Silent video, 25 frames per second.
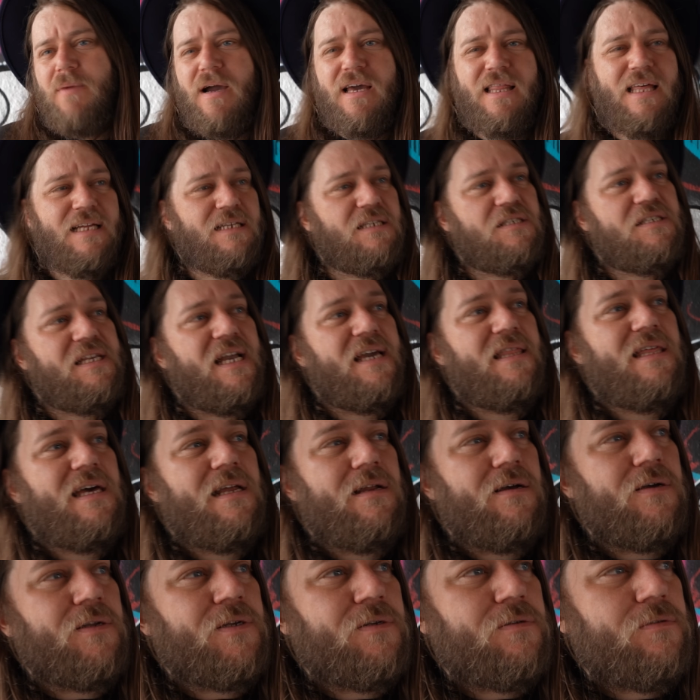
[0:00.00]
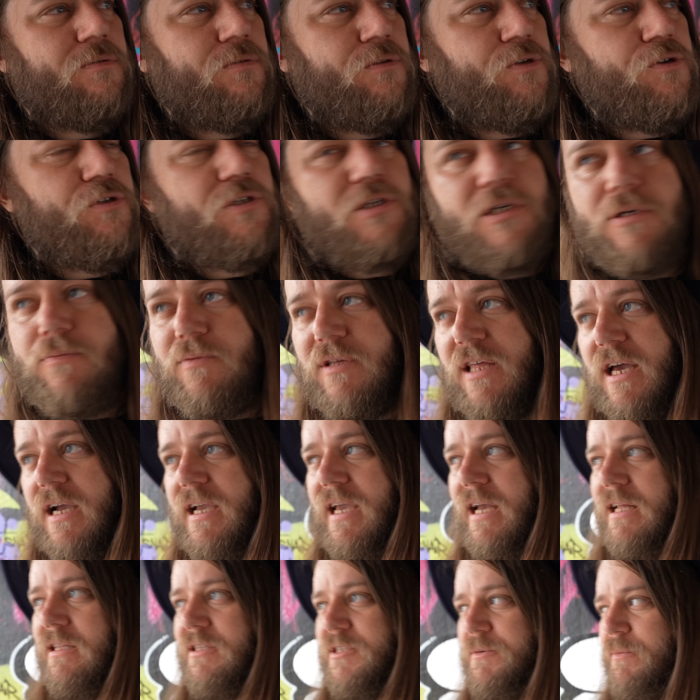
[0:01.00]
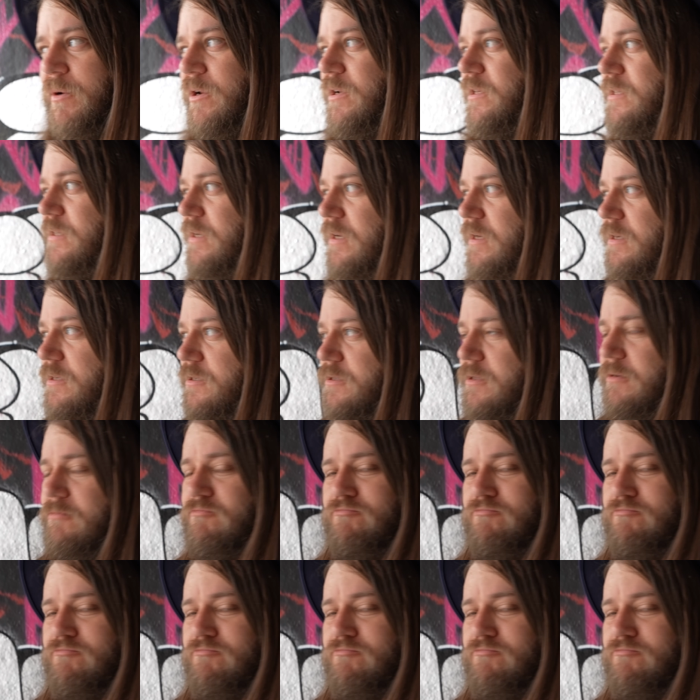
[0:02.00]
I allowed to say that on YouTube without getting demonetized?